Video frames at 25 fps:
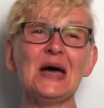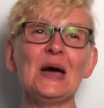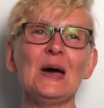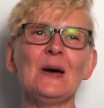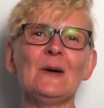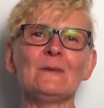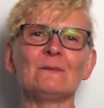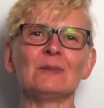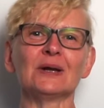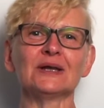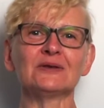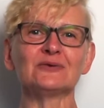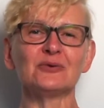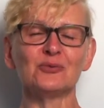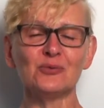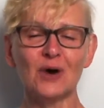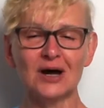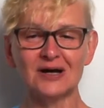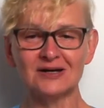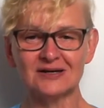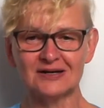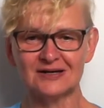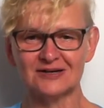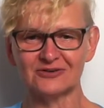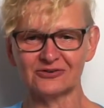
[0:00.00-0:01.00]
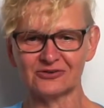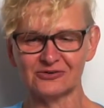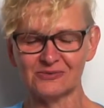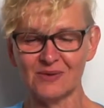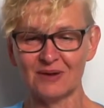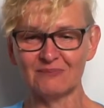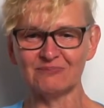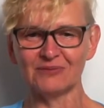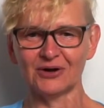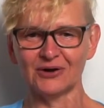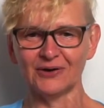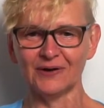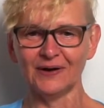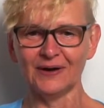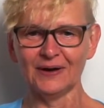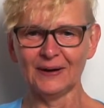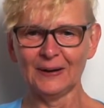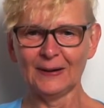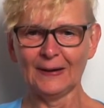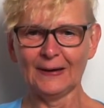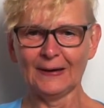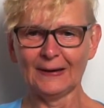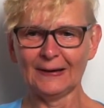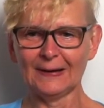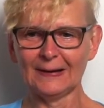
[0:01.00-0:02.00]
But one I remember,
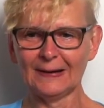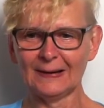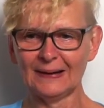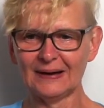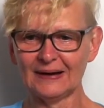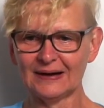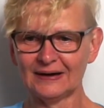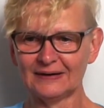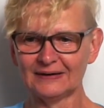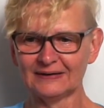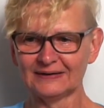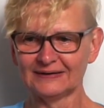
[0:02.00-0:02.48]
I